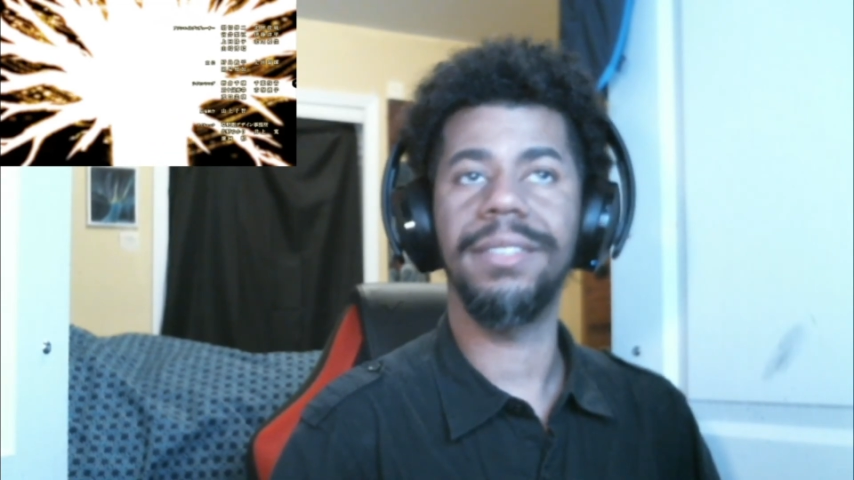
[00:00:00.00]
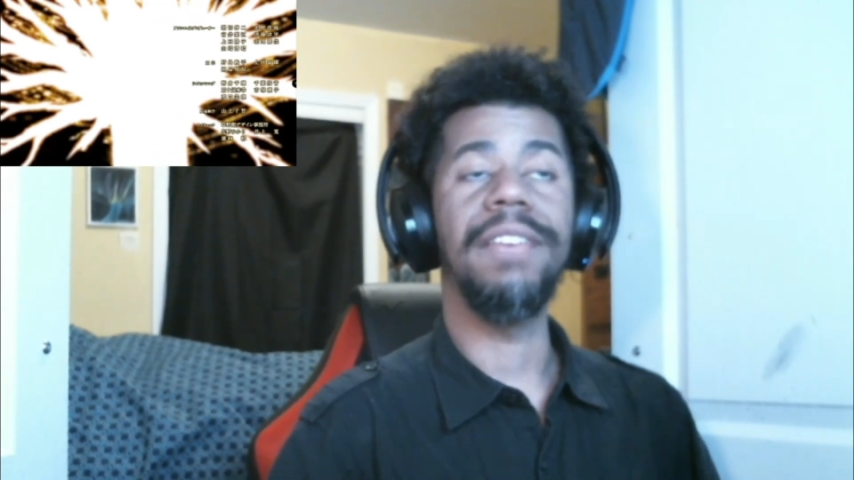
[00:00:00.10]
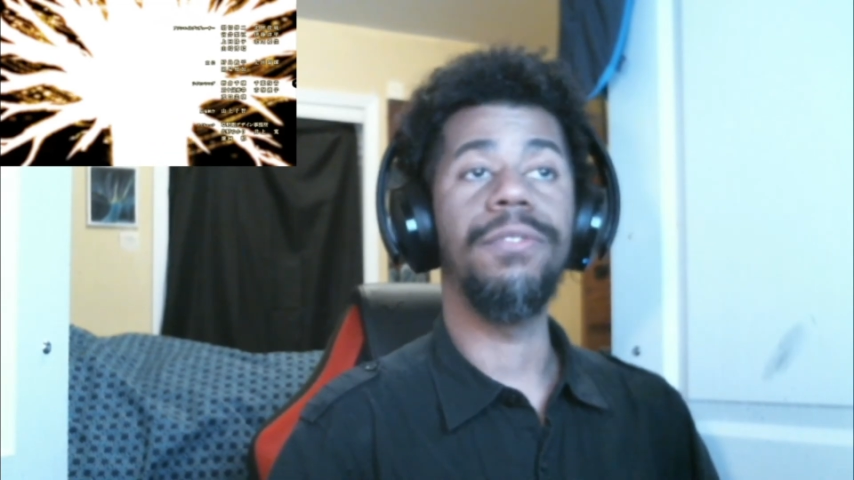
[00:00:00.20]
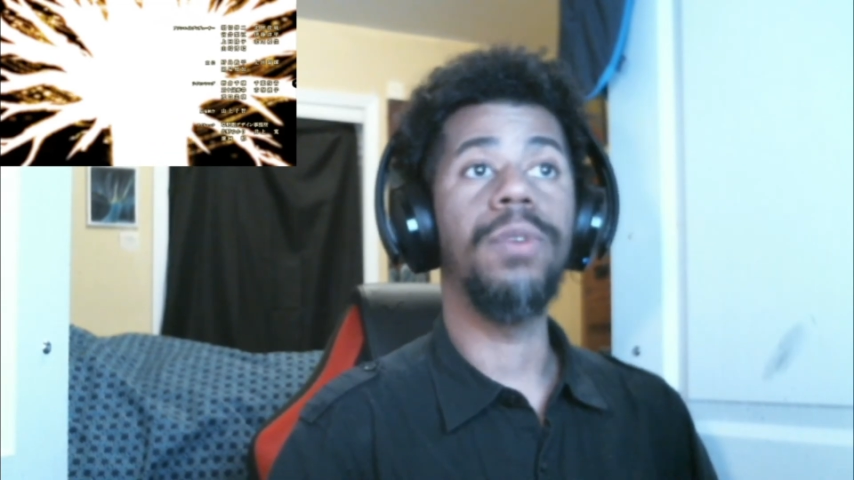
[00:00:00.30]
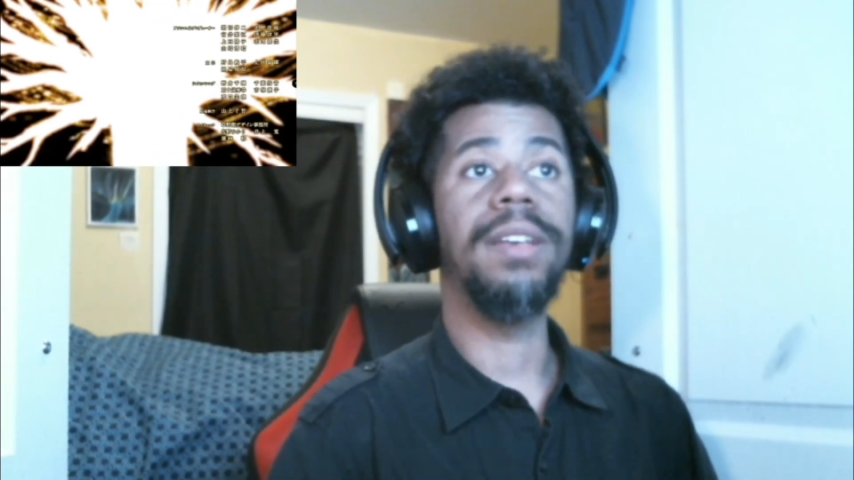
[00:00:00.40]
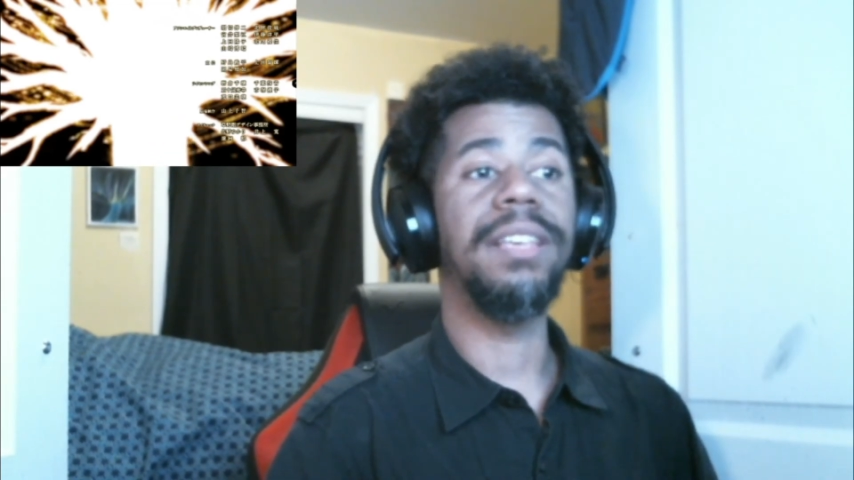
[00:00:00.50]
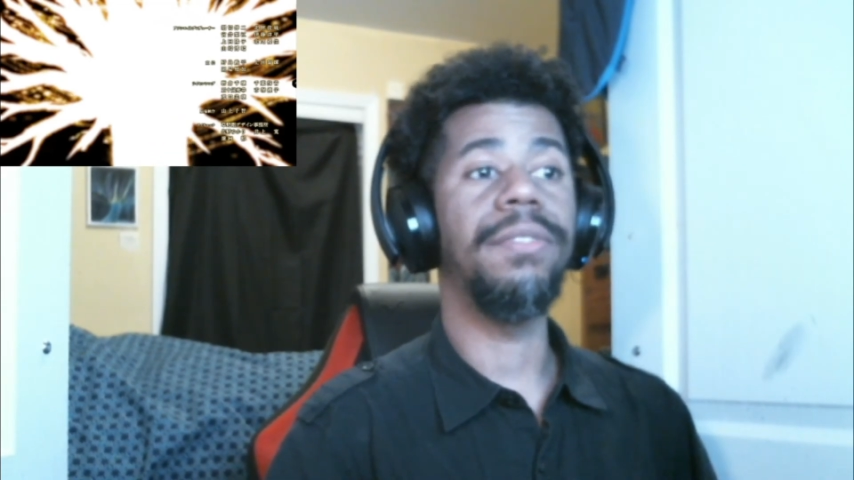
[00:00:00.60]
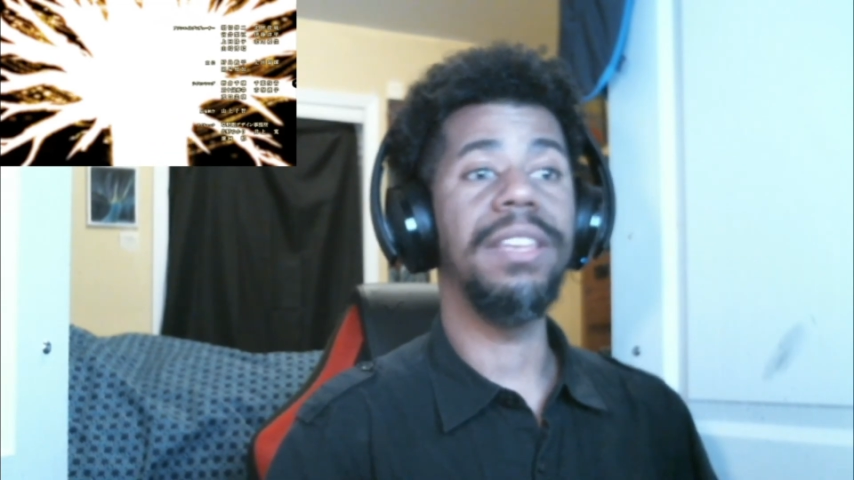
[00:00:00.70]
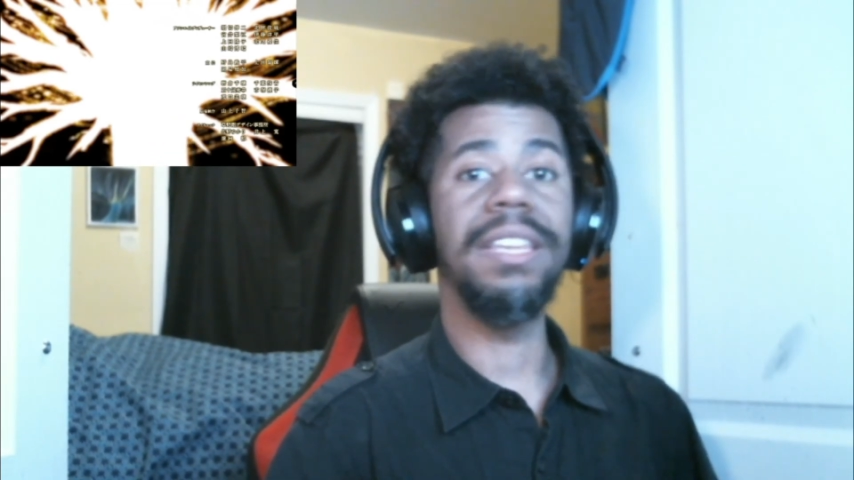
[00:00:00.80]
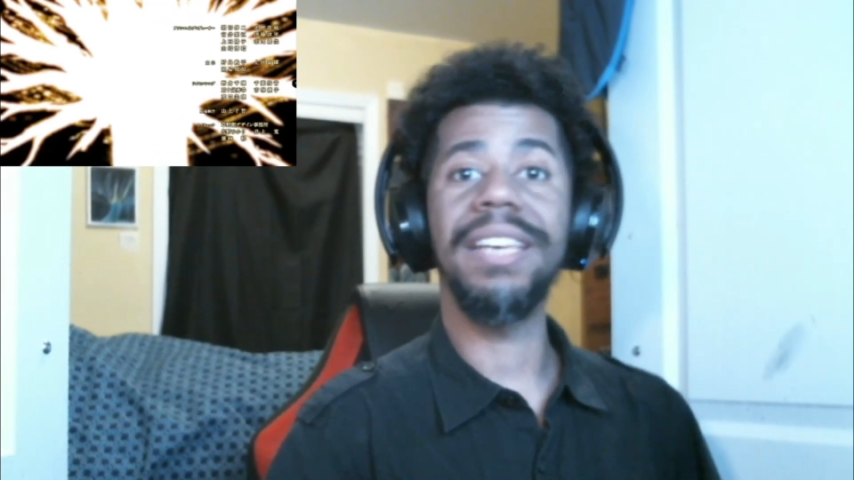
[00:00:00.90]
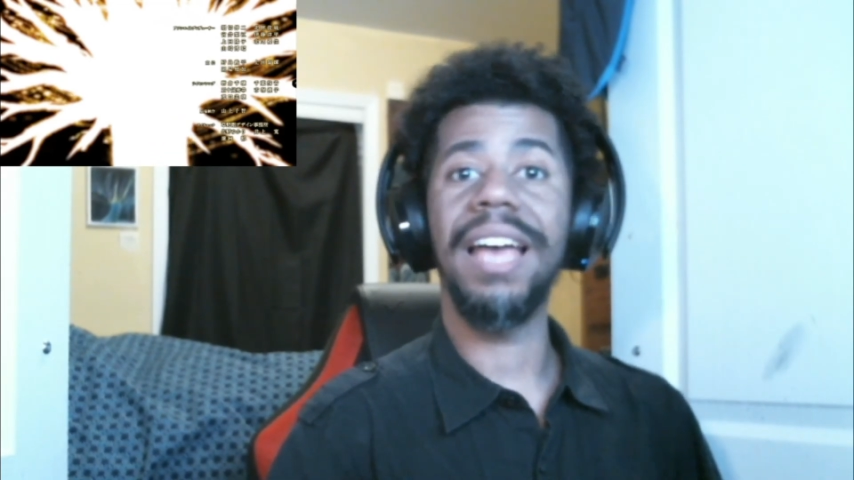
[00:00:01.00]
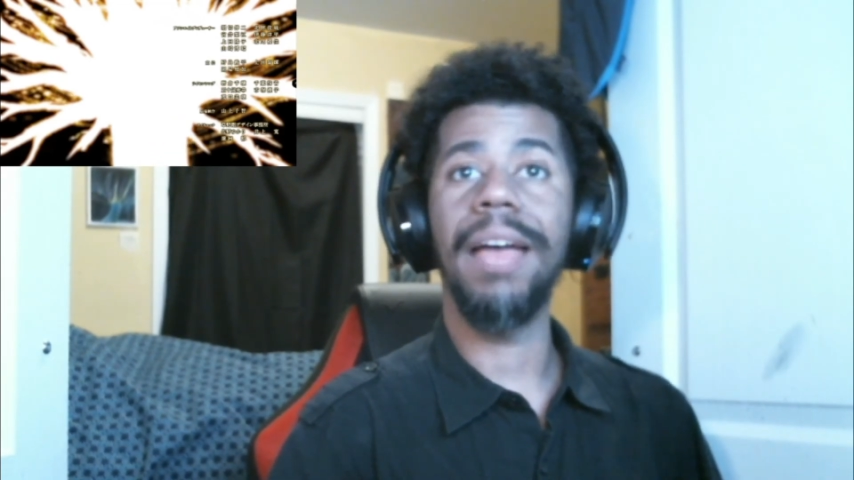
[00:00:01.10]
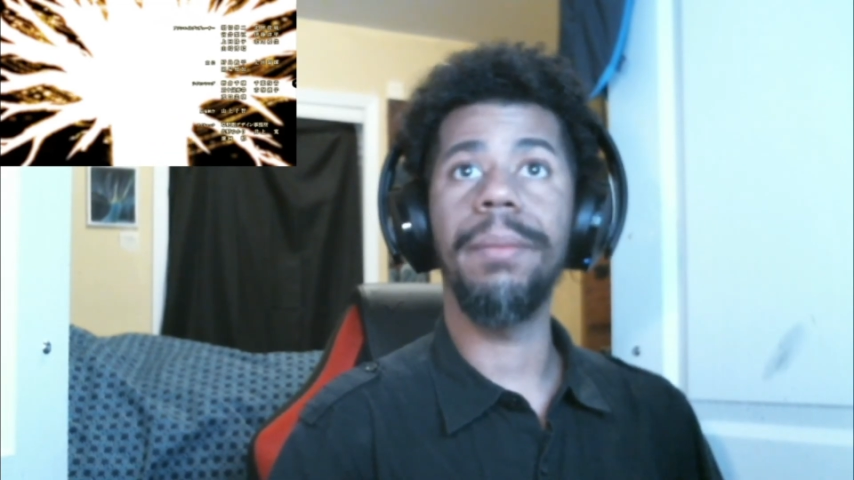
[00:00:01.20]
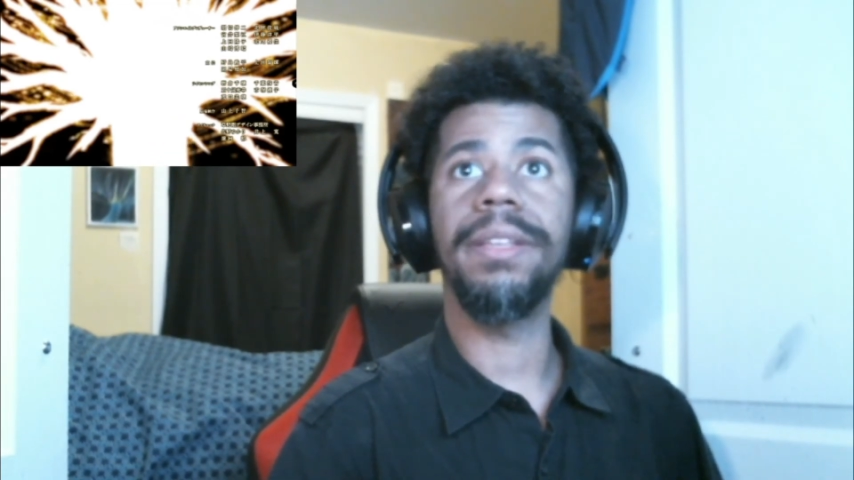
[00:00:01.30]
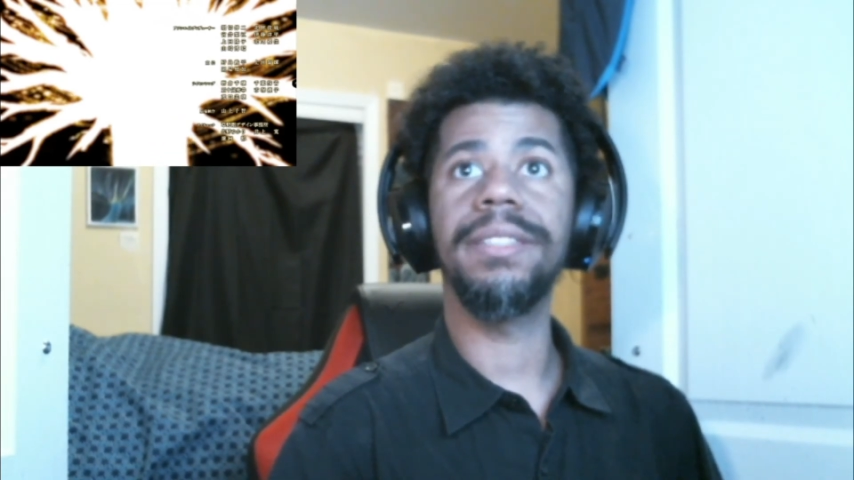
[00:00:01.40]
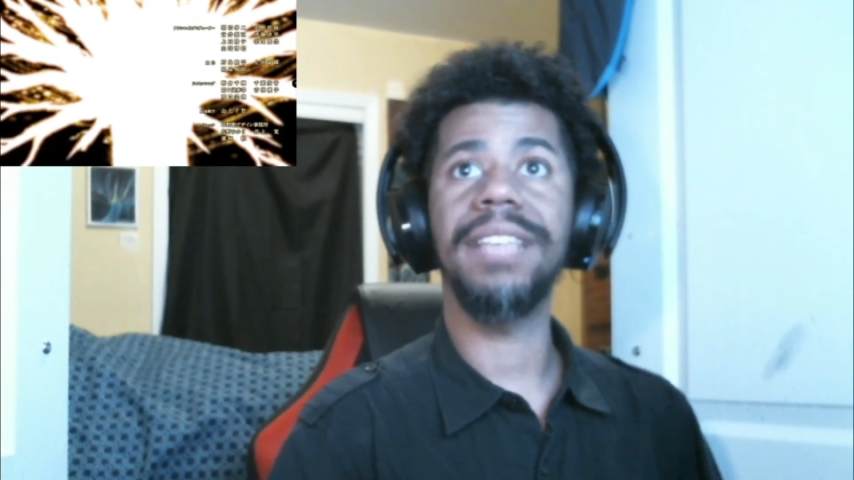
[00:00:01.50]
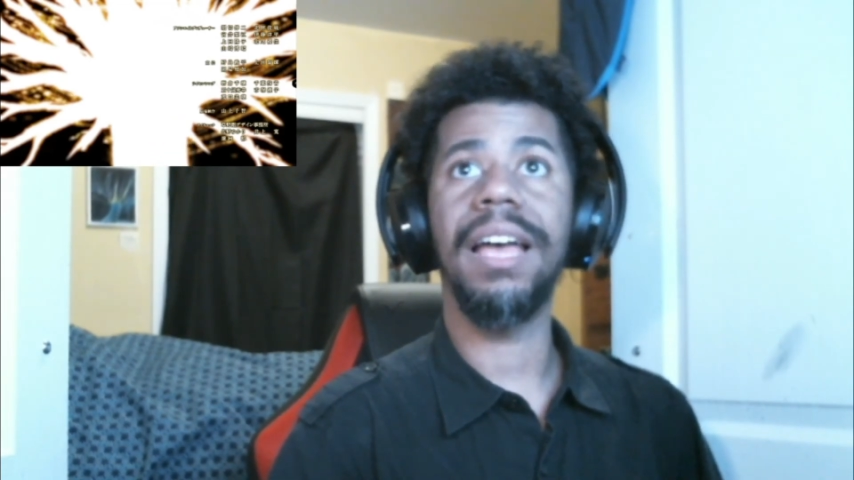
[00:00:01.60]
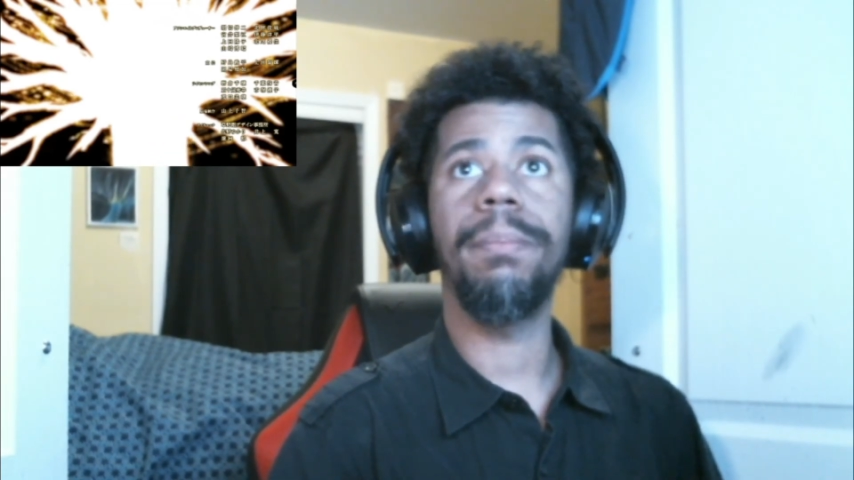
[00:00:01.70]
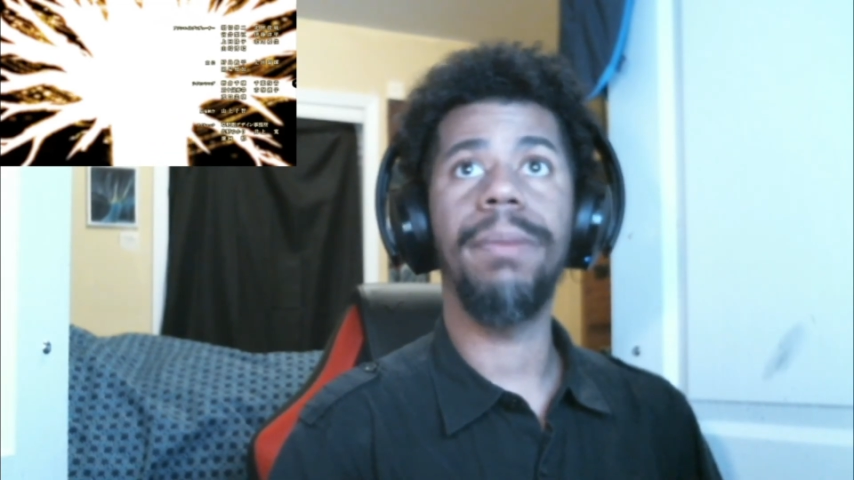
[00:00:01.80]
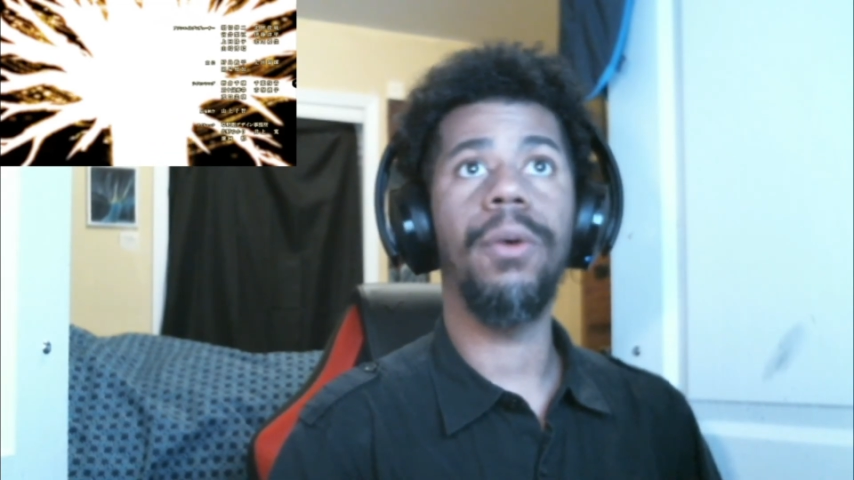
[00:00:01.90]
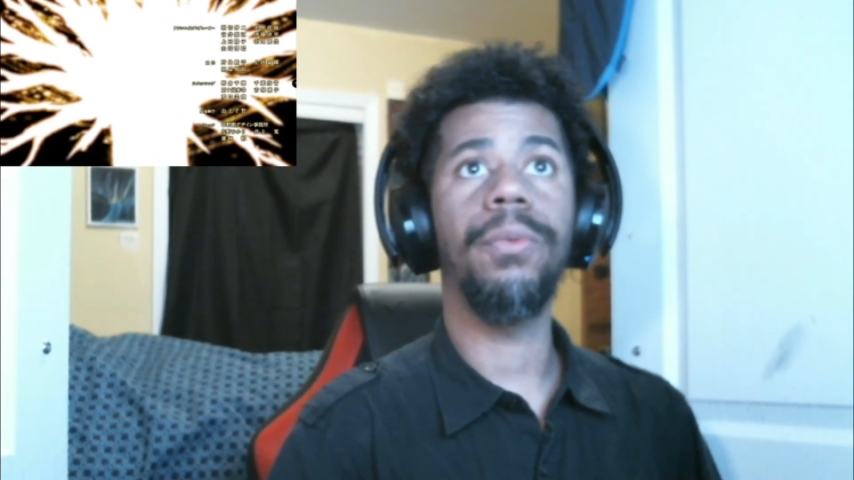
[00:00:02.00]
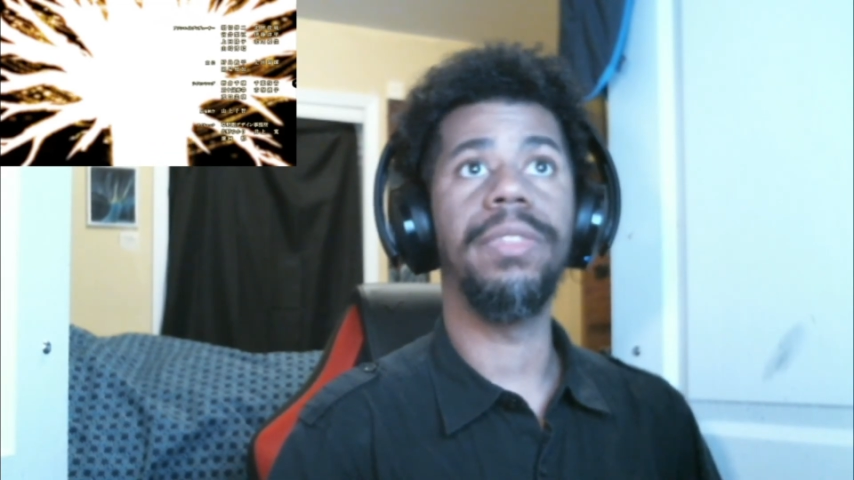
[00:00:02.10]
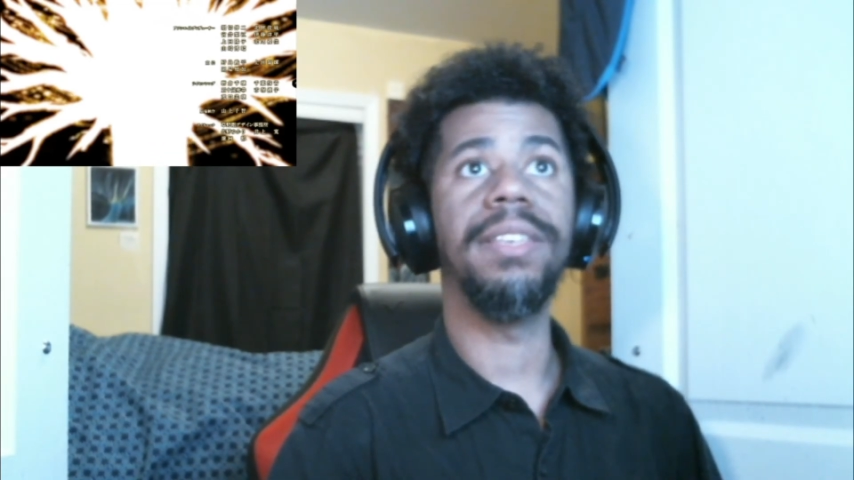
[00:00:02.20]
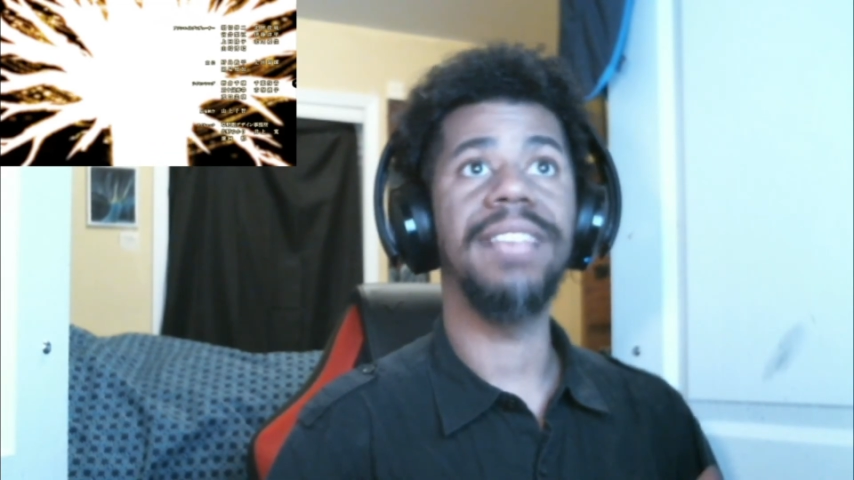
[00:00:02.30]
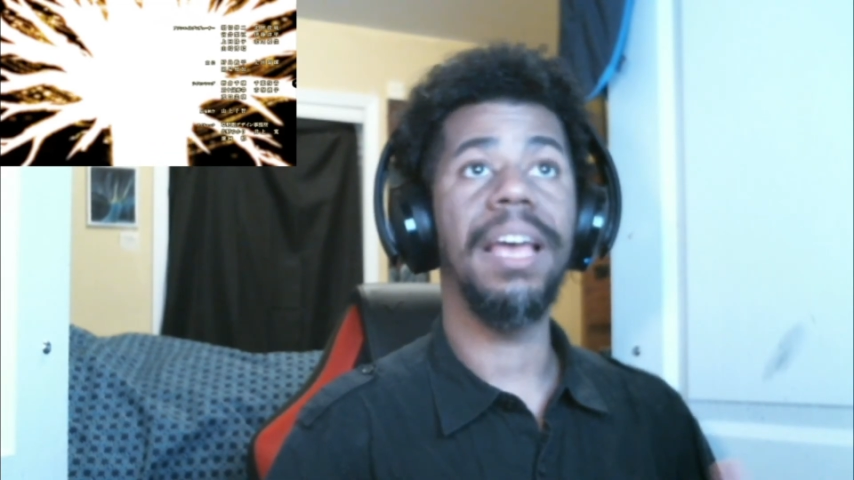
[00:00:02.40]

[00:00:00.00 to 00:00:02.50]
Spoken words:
If you guys have any comments about this